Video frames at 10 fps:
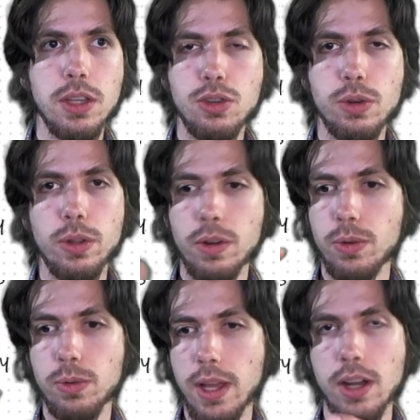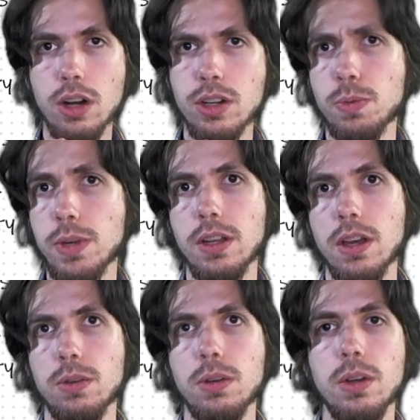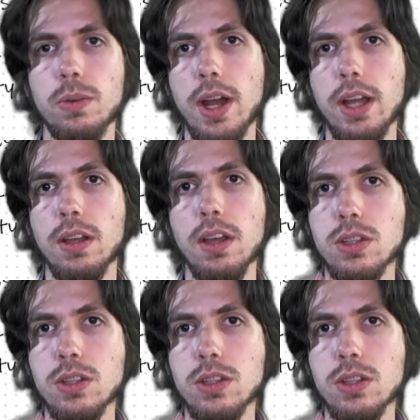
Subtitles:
controller through like an Arduino, right?